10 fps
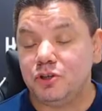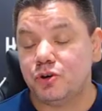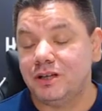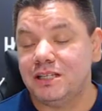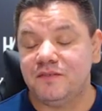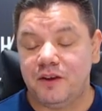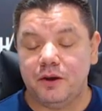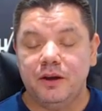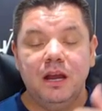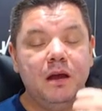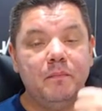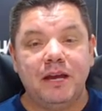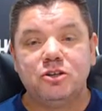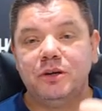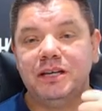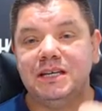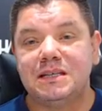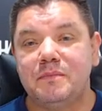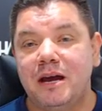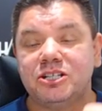up enjoying this video, make sure you
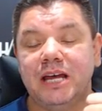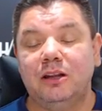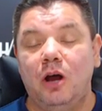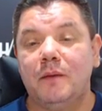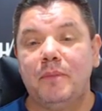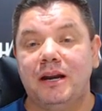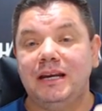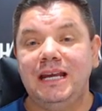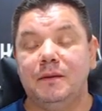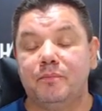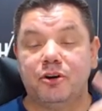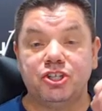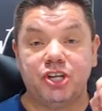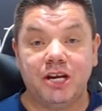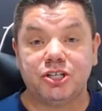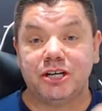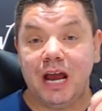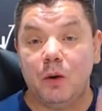smash that like button in appreciation.